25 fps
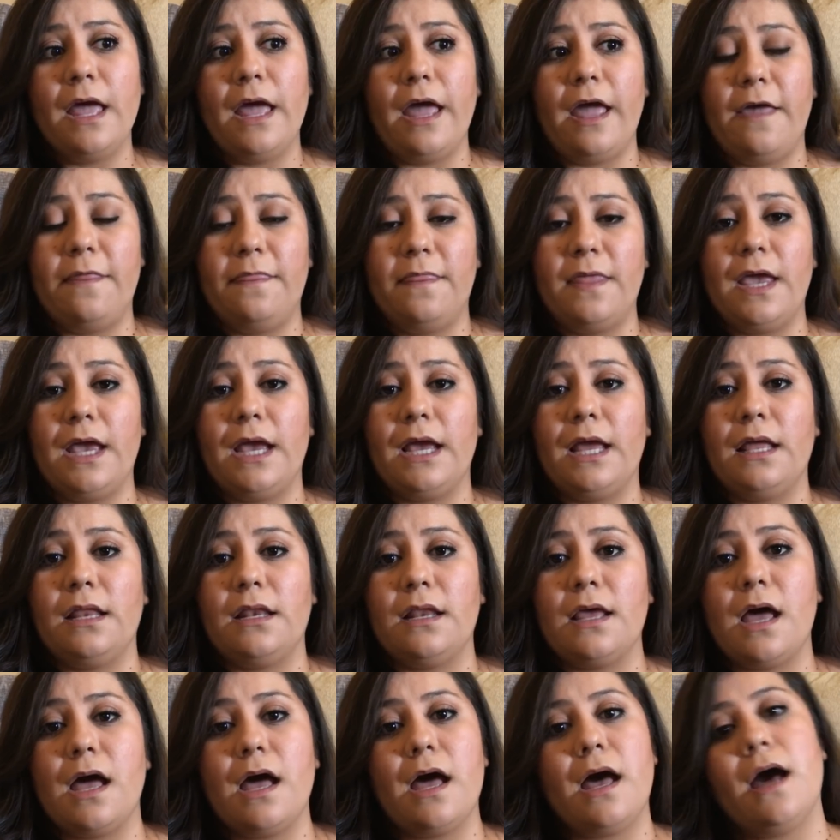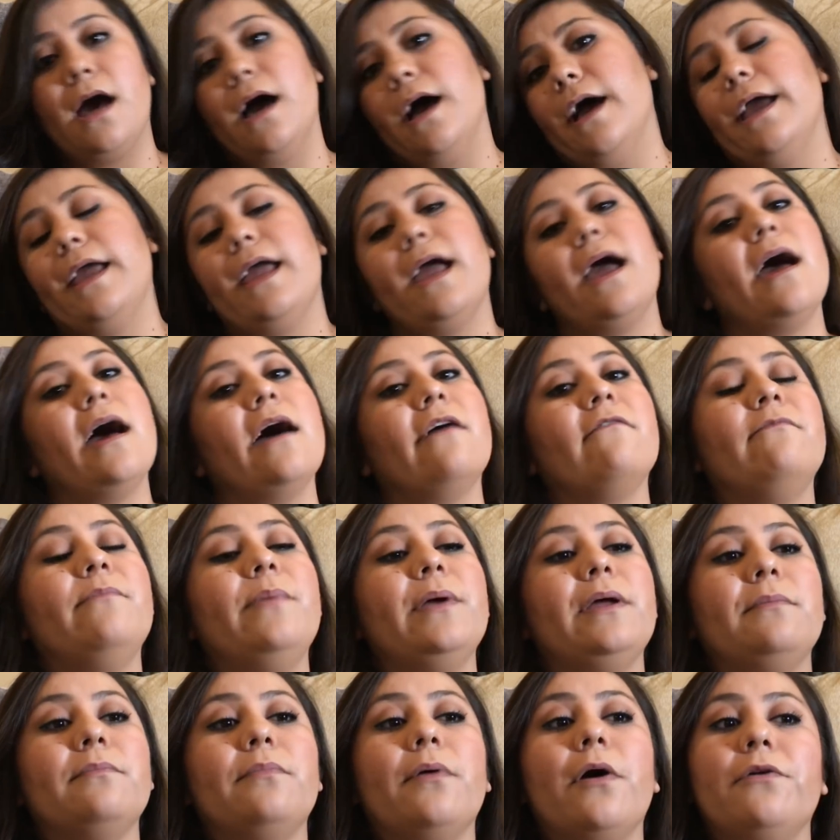And then I have
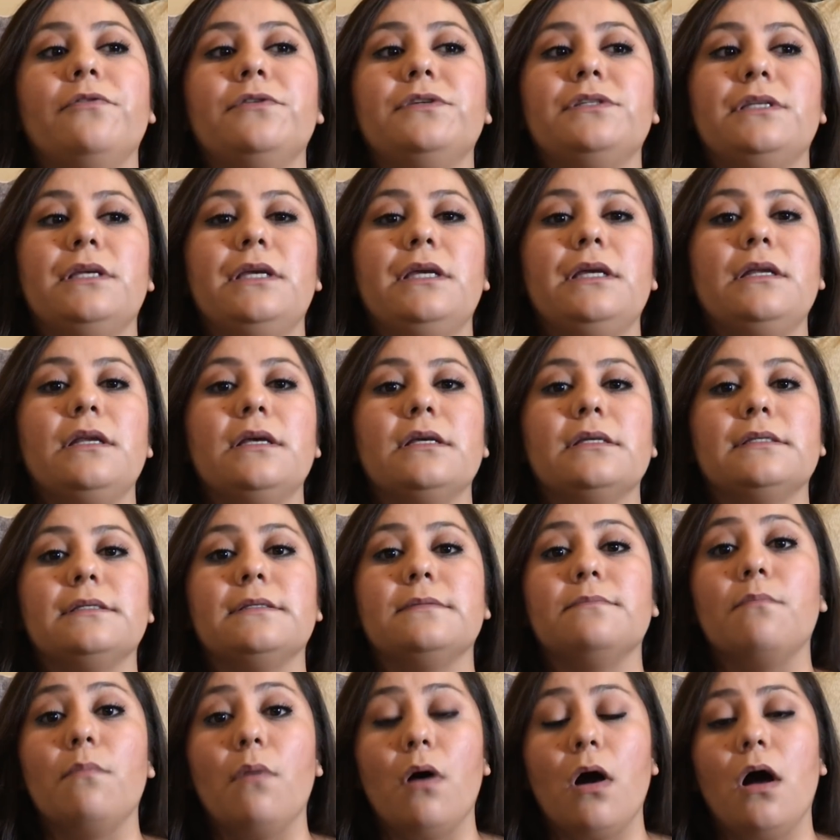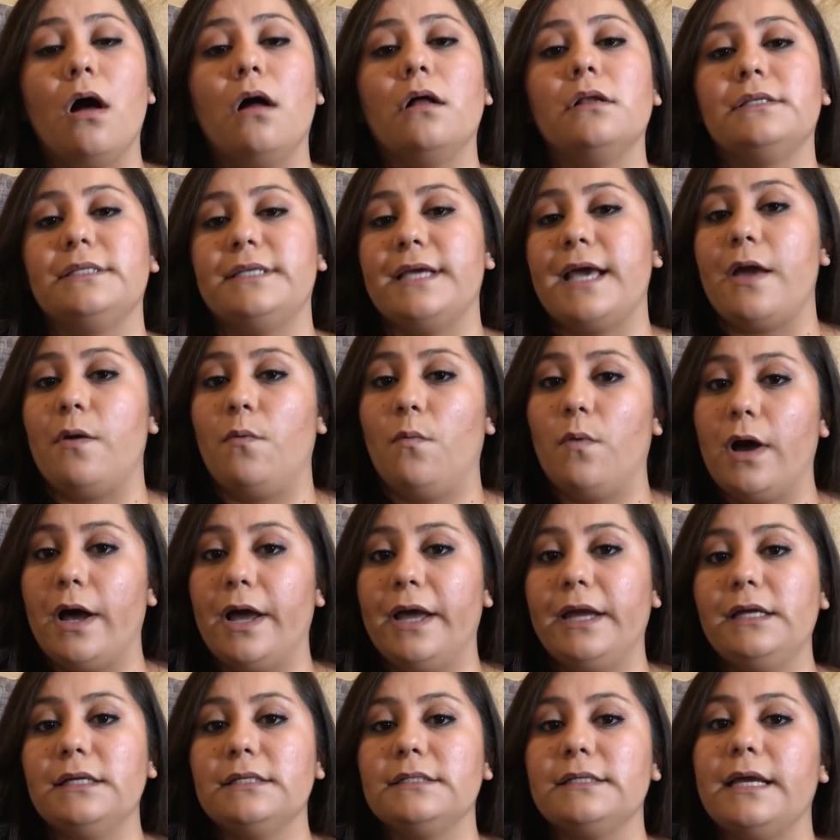been posting small
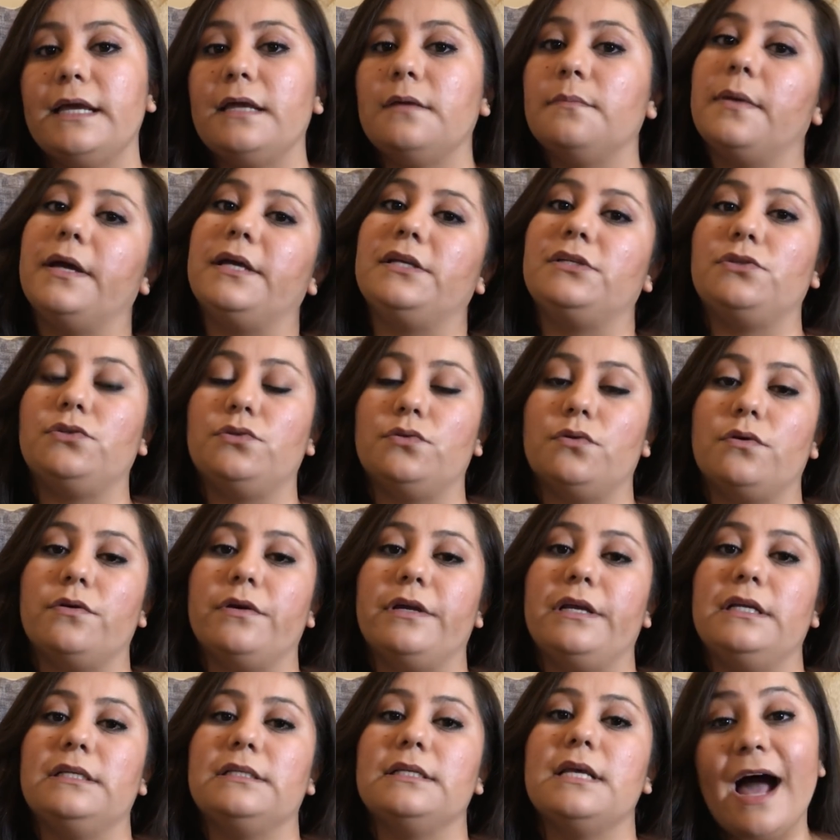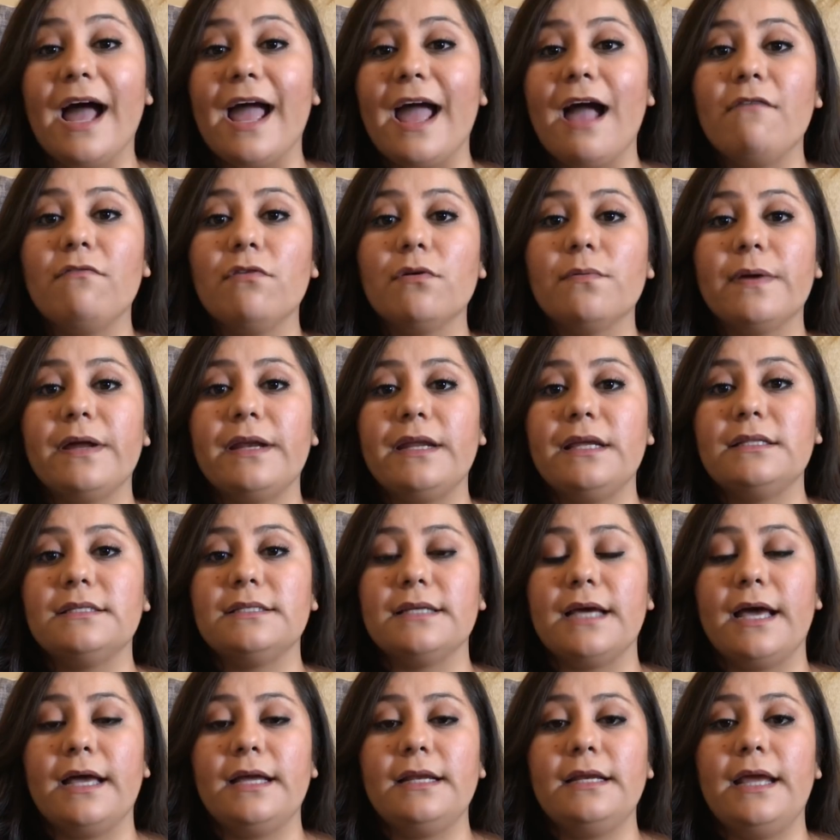DIYs in my stories. I have already
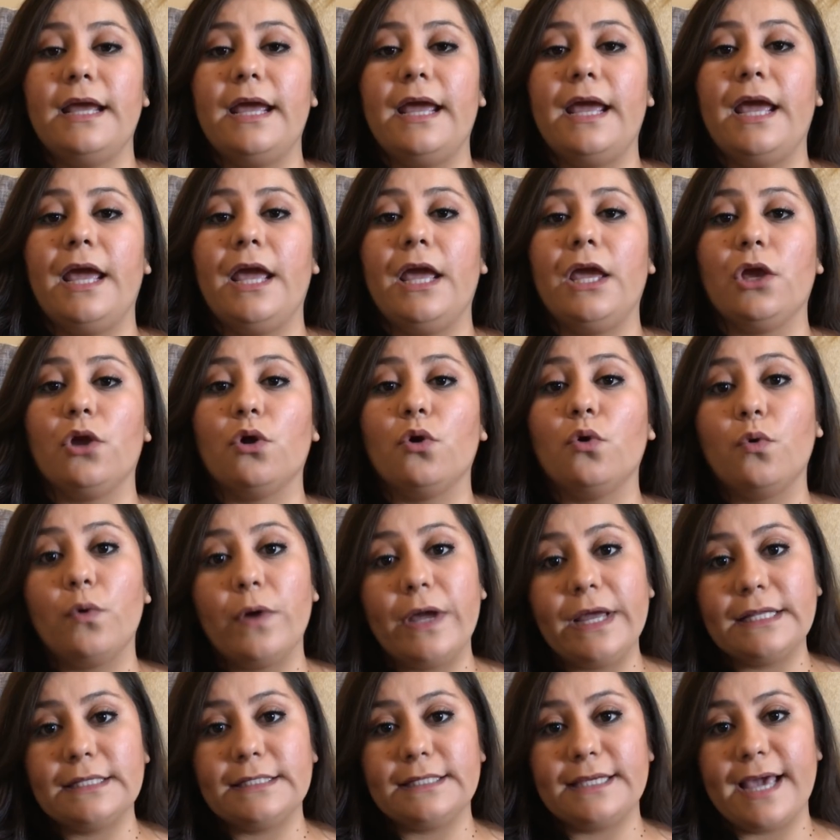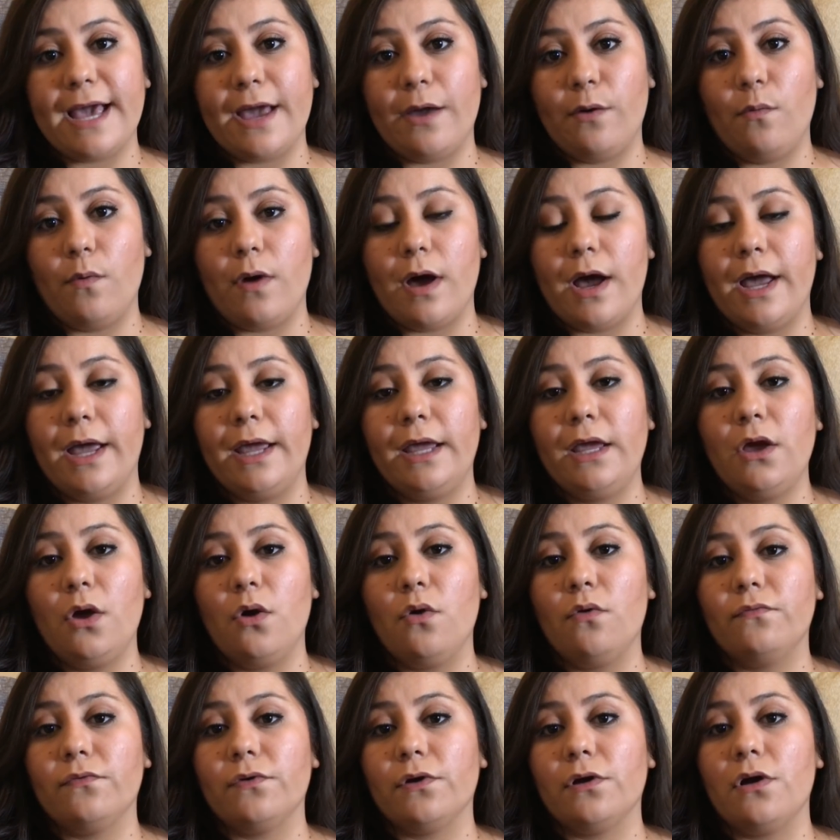done a quick DIY
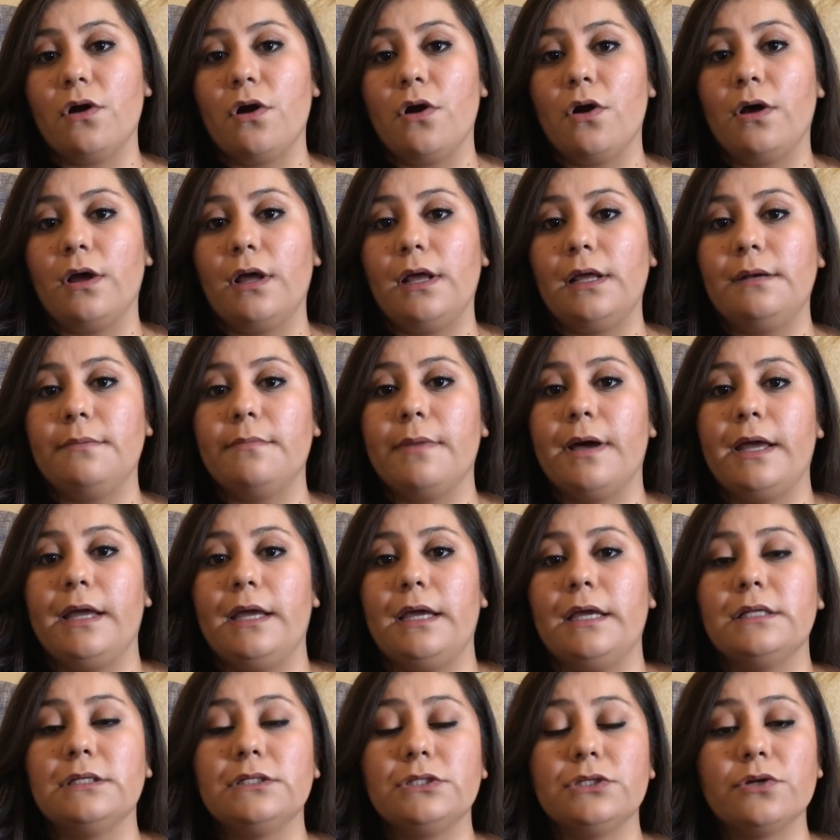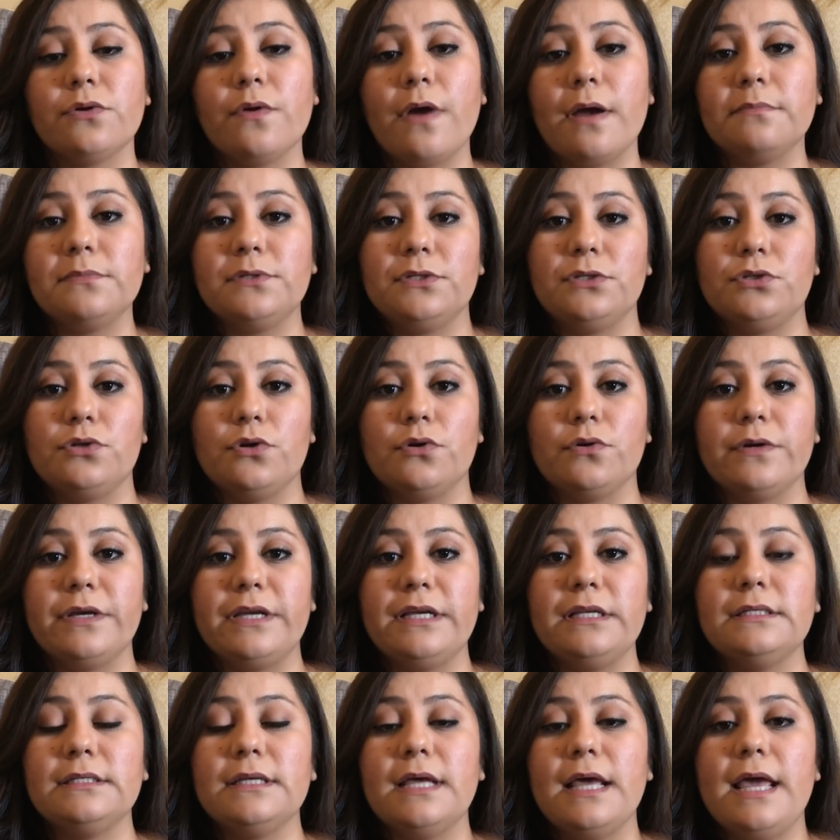over on my Instagram
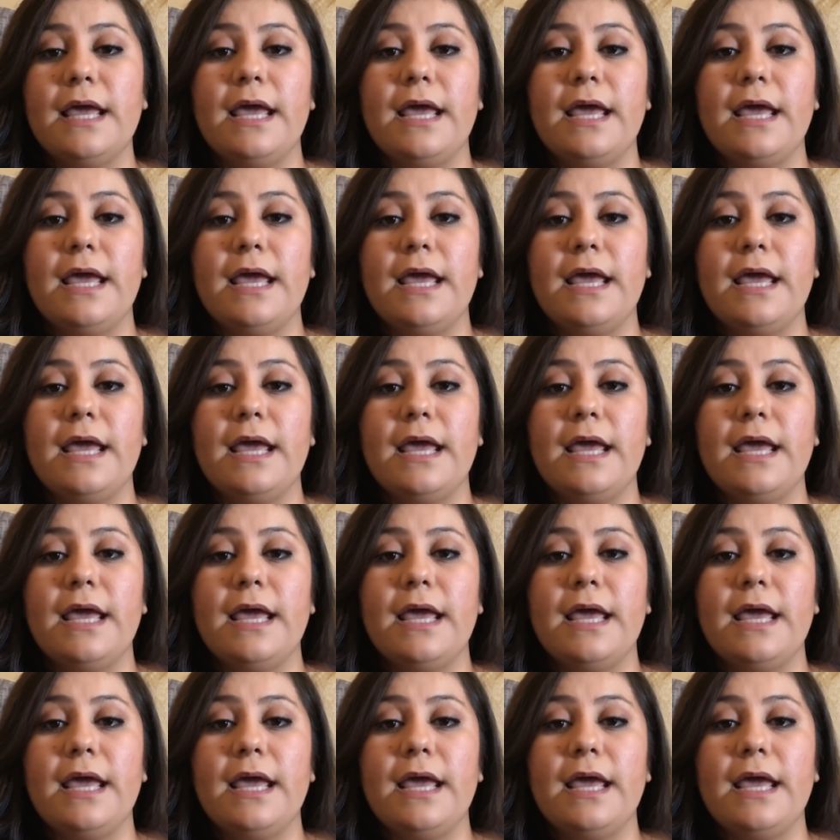stories.